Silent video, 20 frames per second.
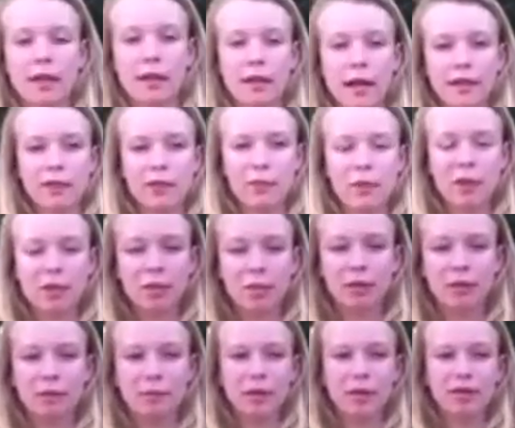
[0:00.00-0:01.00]
The Ninth
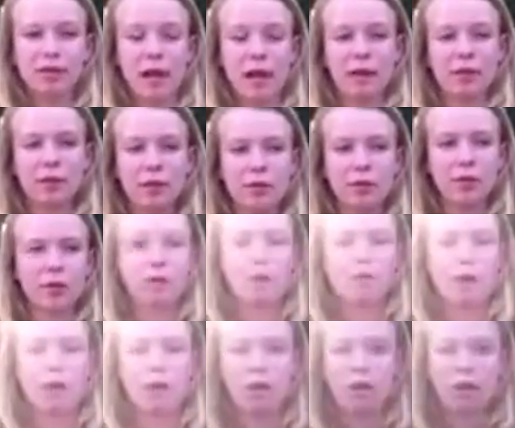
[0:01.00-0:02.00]
Amendment means that everyone of
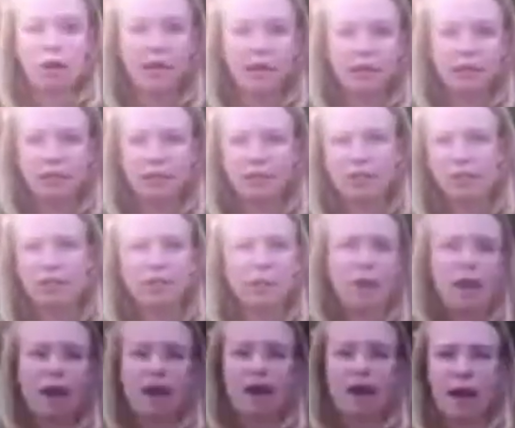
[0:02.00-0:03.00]
all ages,
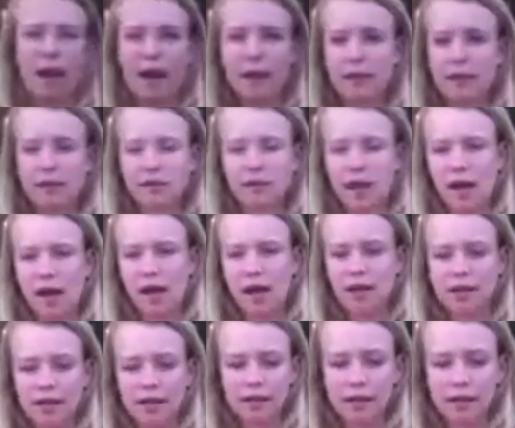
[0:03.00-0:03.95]
any size,